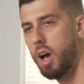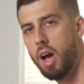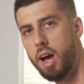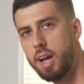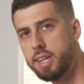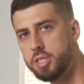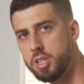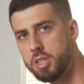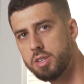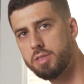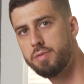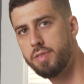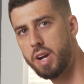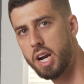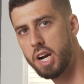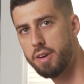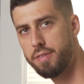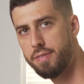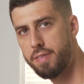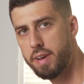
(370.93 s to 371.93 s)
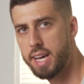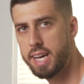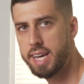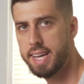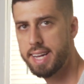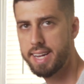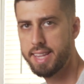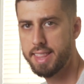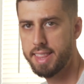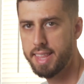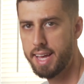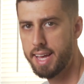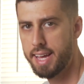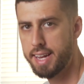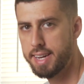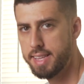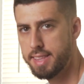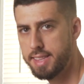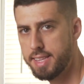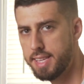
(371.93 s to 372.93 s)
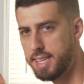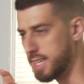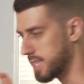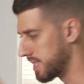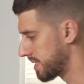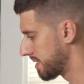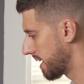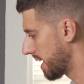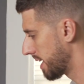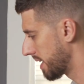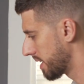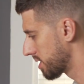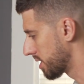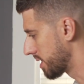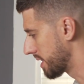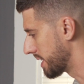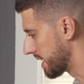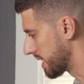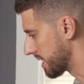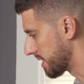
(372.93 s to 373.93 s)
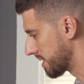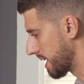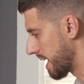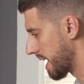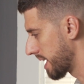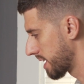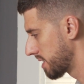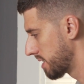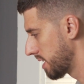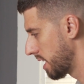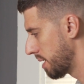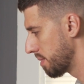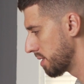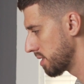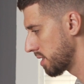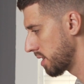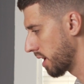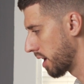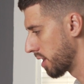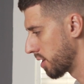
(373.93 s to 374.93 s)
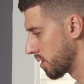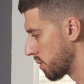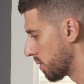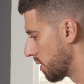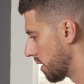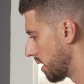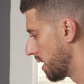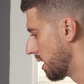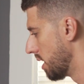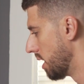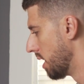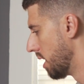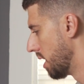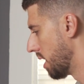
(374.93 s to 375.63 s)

I just verified that the settings are the exact same as the other one.